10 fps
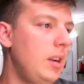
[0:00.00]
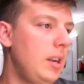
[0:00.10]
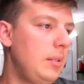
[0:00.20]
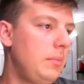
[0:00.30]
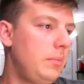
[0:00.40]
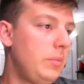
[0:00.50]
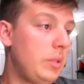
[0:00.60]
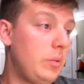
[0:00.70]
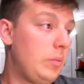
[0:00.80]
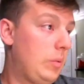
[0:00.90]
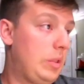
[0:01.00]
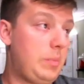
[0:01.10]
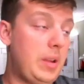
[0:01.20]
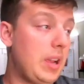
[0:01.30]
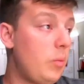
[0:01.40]
um,
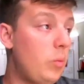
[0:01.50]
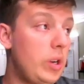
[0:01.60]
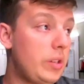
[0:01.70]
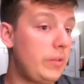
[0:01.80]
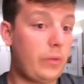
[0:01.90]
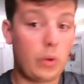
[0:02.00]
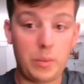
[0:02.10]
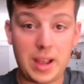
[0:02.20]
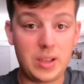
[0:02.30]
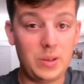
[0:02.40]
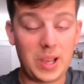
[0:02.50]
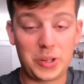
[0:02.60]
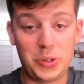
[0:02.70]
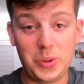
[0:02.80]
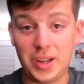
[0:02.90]
depending on what format you
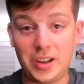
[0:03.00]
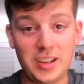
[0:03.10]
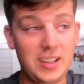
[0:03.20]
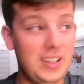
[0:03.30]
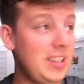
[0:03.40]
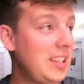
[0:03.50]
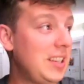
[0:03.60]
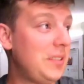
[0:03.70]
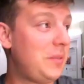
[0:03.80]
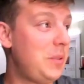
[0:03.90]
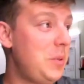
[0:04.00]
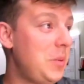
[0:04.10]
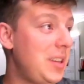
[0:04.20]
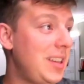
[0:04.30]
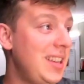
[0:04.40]
like shooting on, if you